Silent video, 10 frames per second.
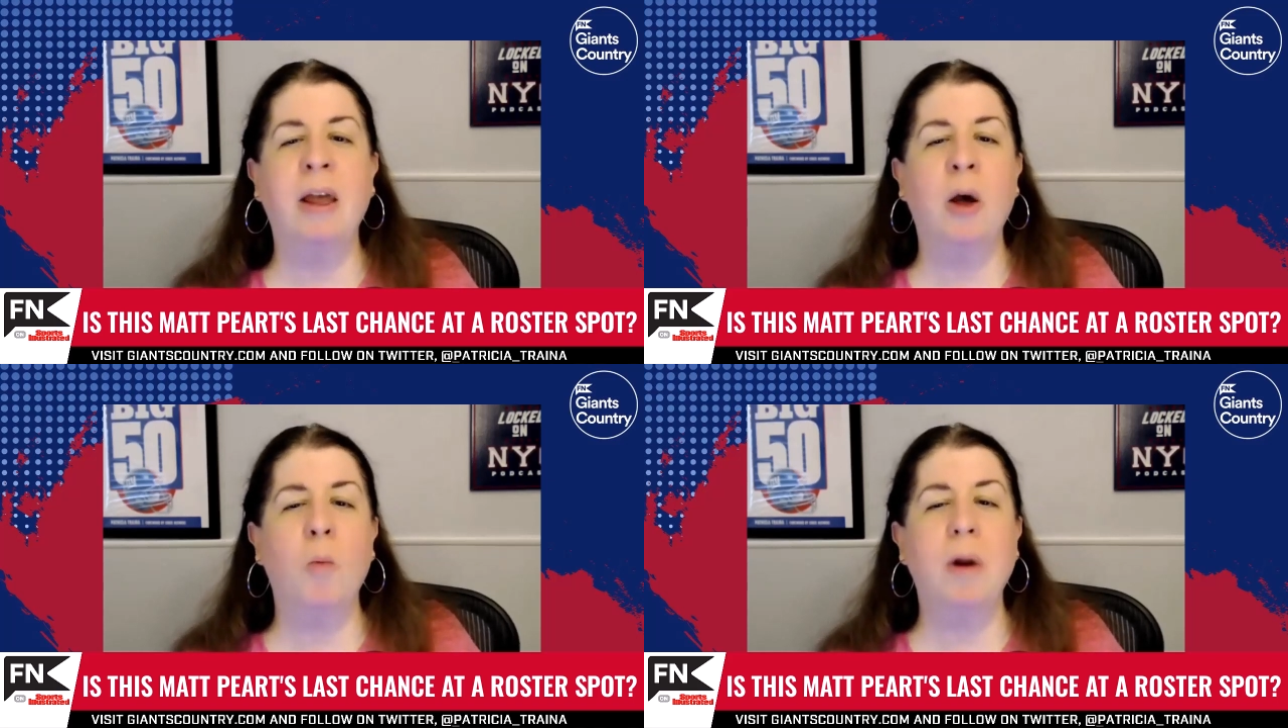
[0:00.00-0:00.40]

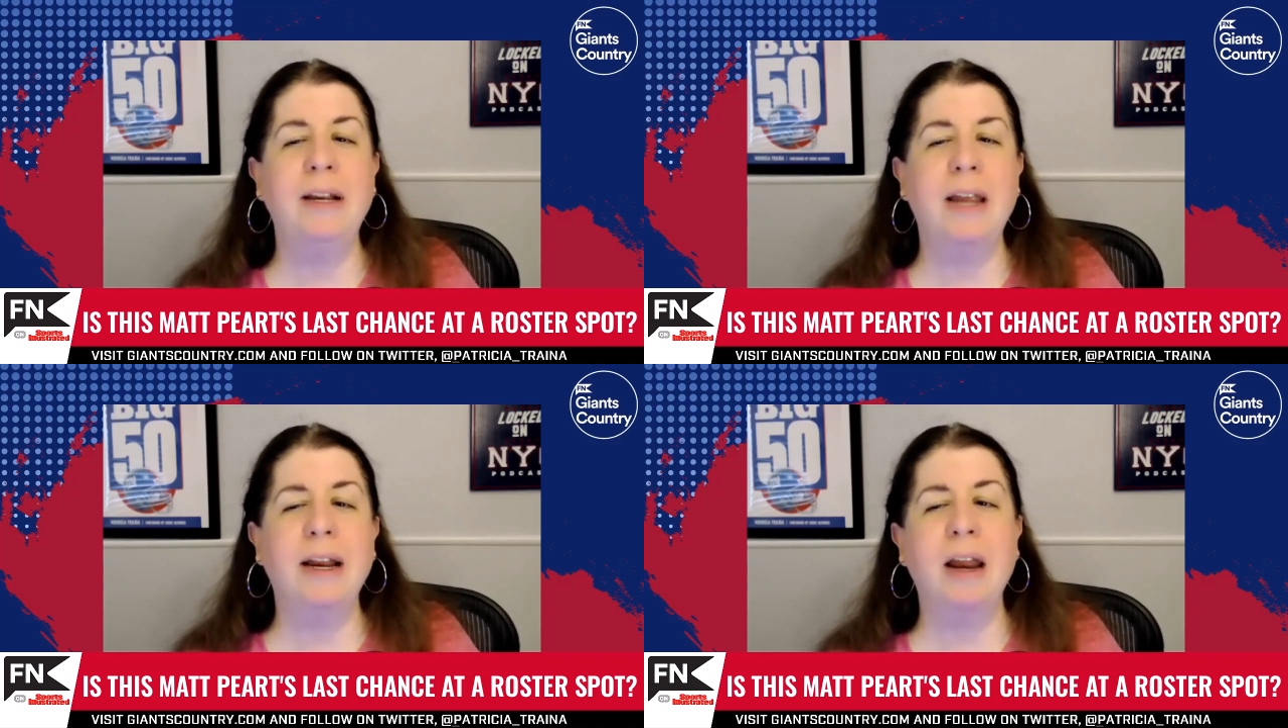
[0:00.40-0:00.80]
When he
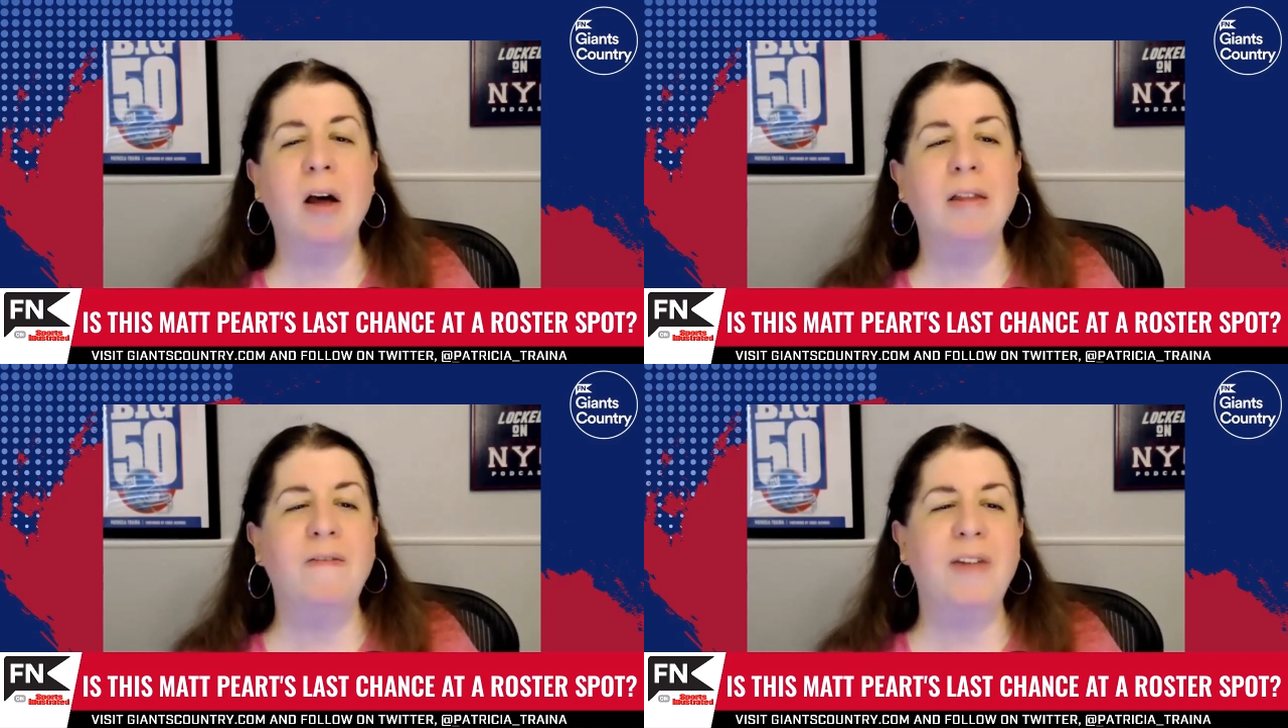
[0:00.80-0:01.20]
did get
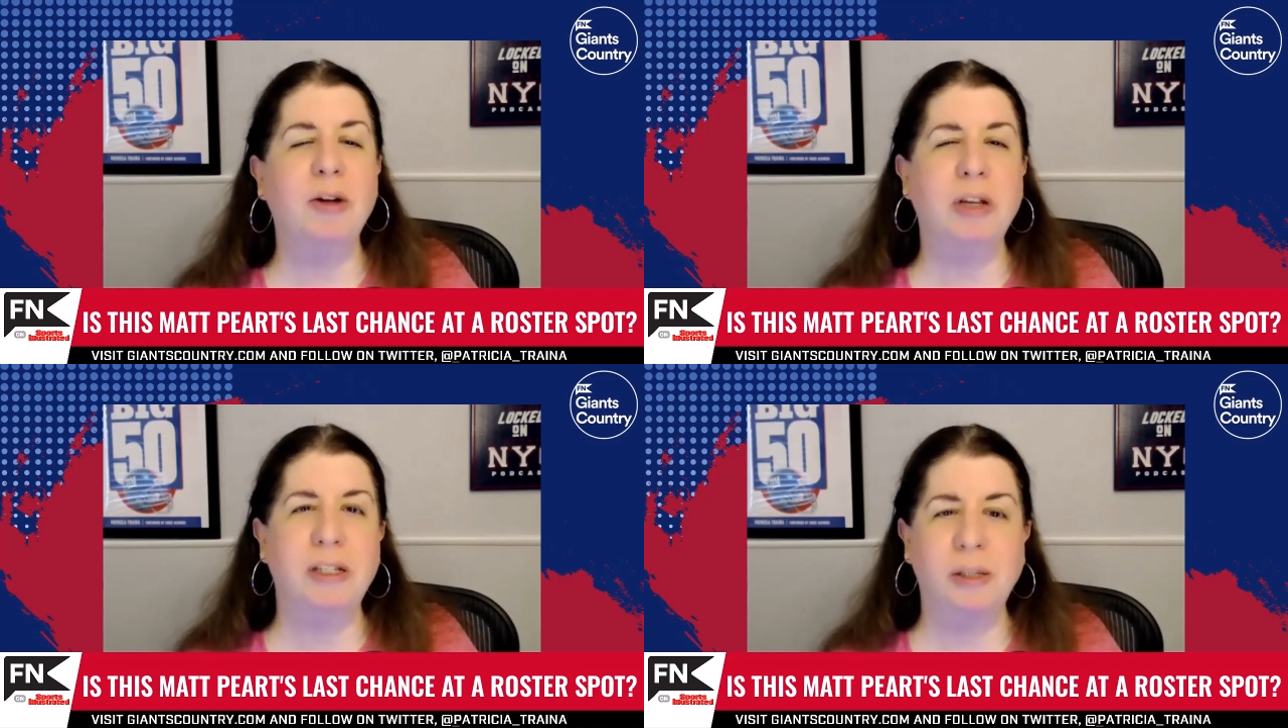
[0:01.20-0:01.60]
on the
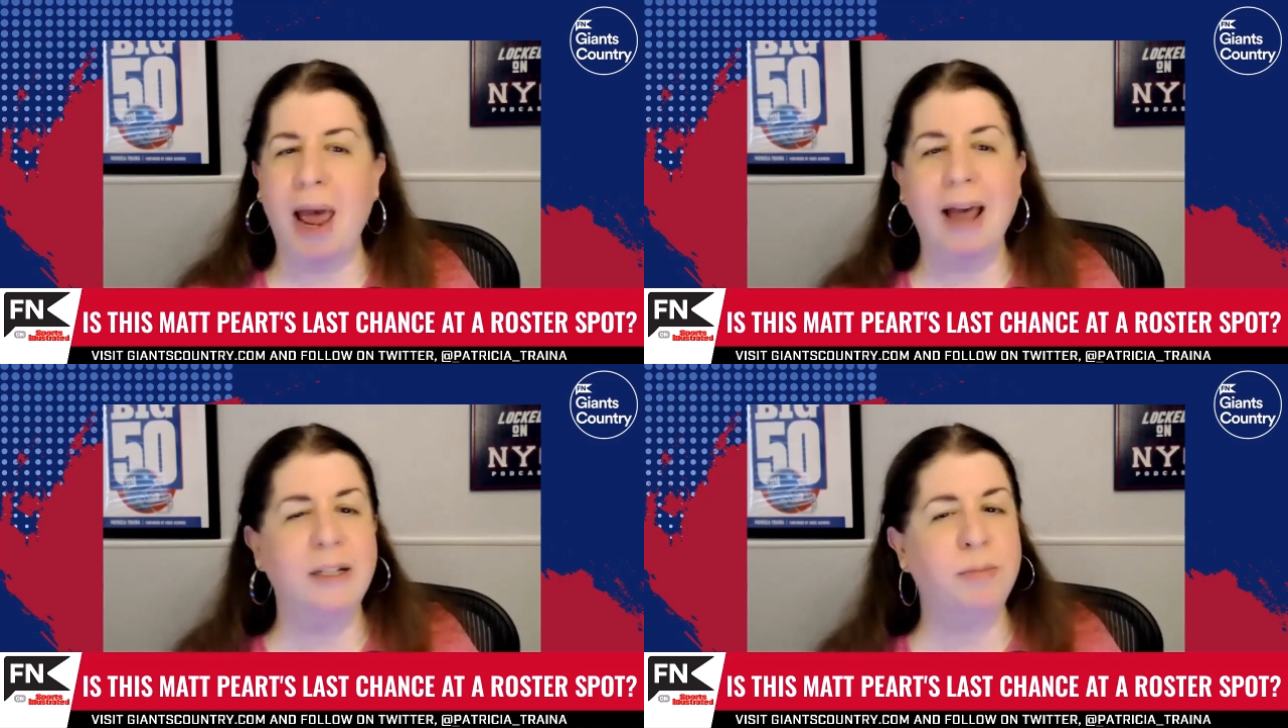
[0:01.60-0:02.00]
field, his
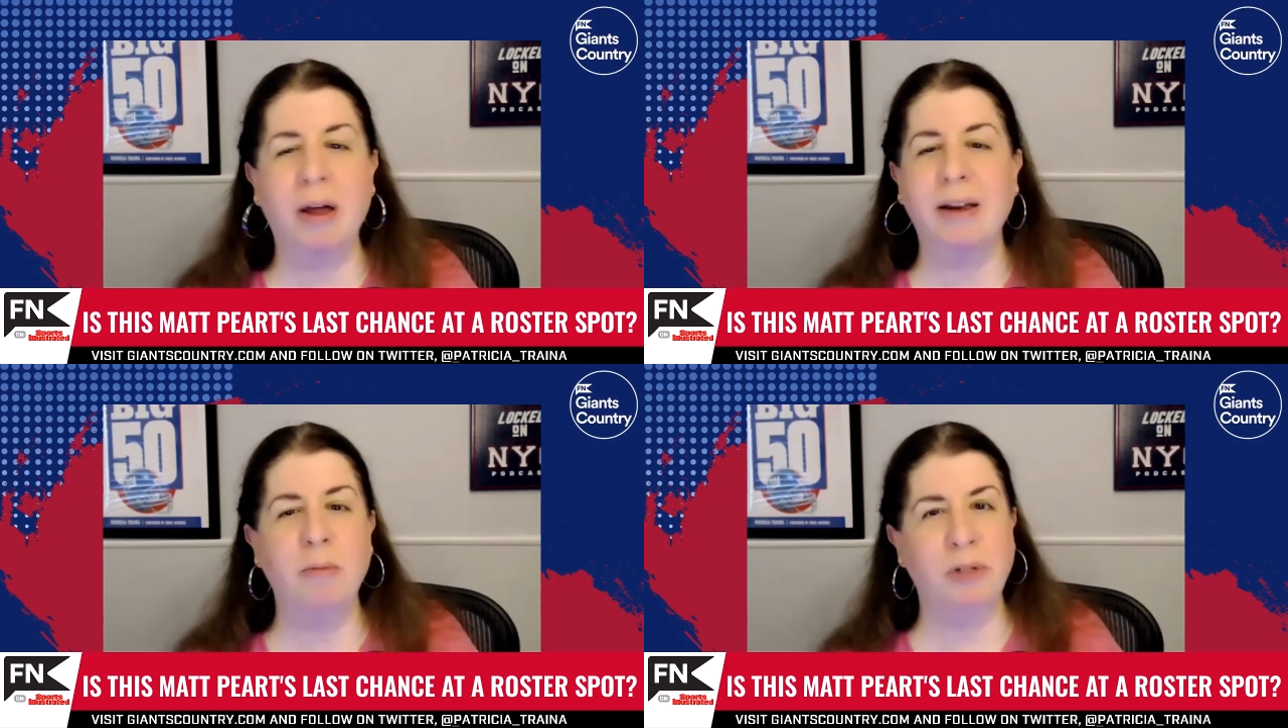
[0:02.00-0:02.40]
pass
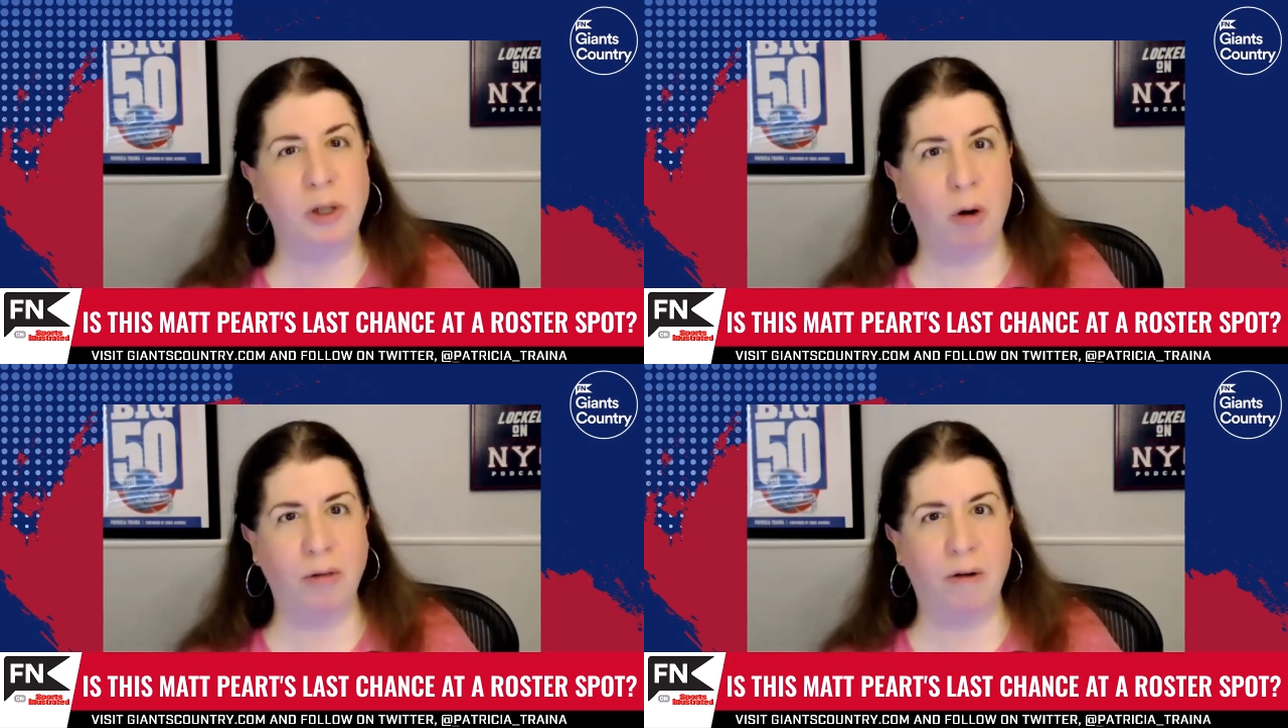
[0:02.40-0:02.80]
blocking was
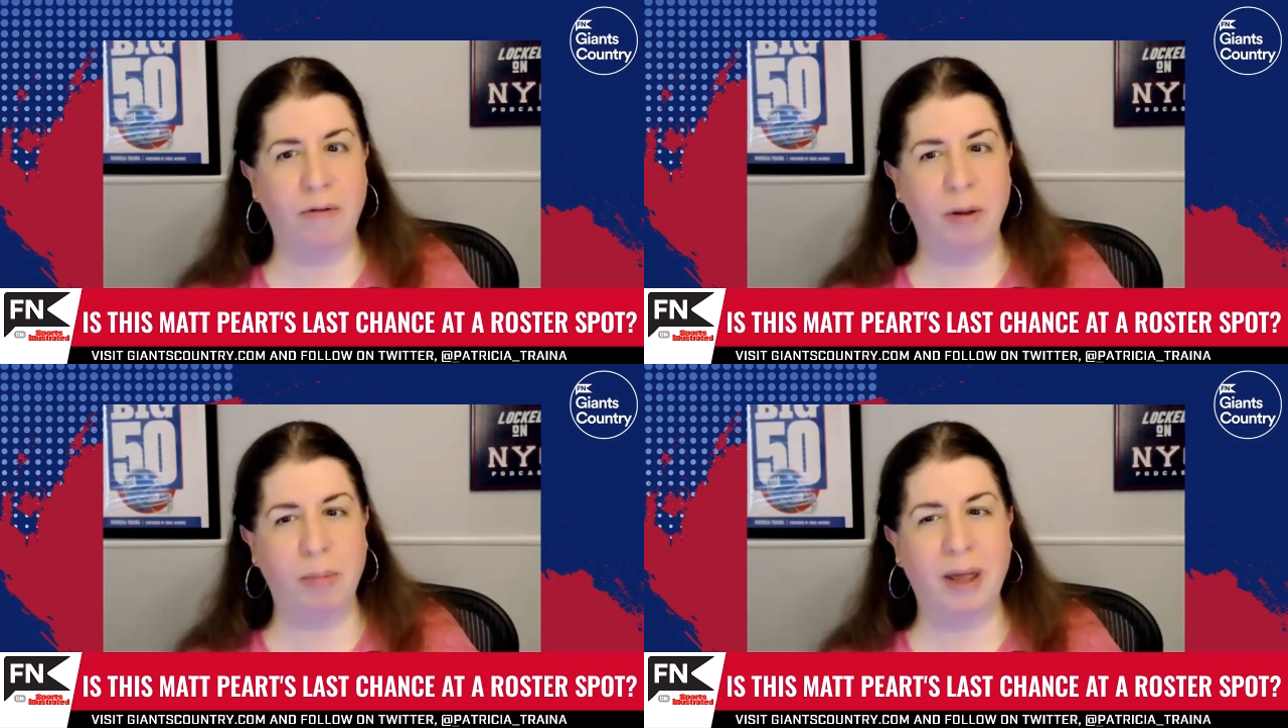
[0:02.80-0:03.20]
all over
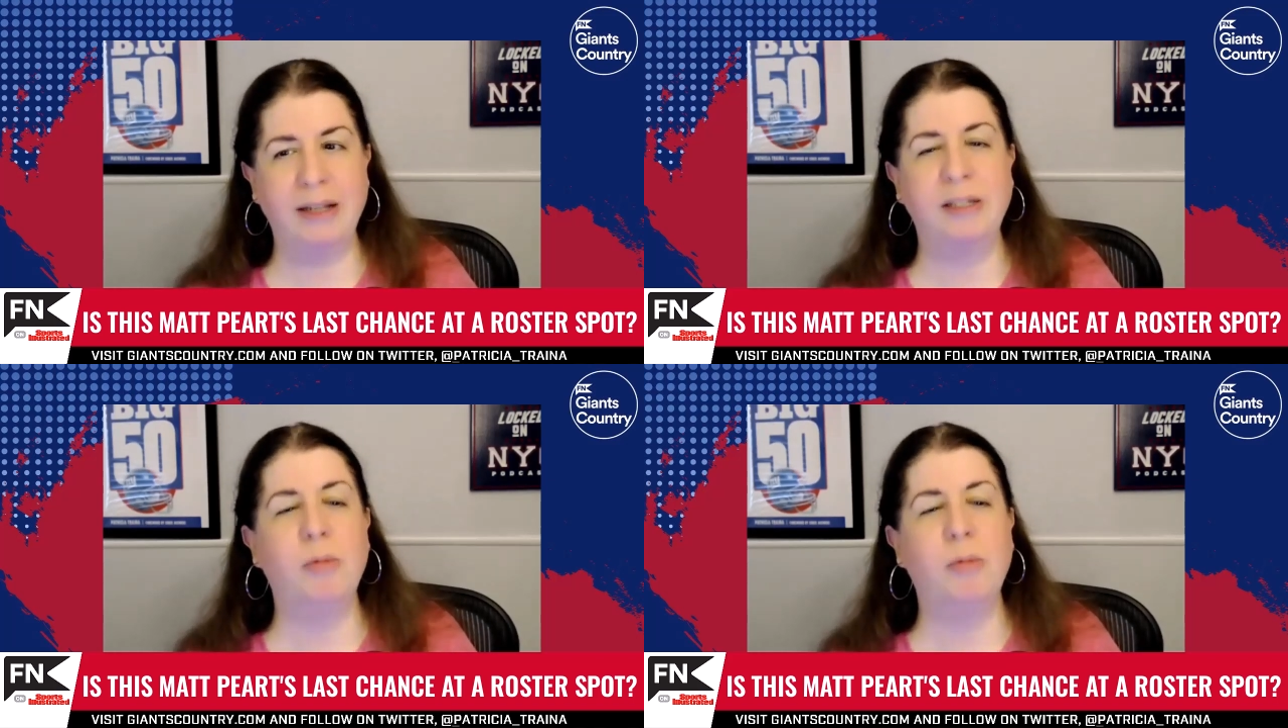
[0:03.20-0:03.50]
the place,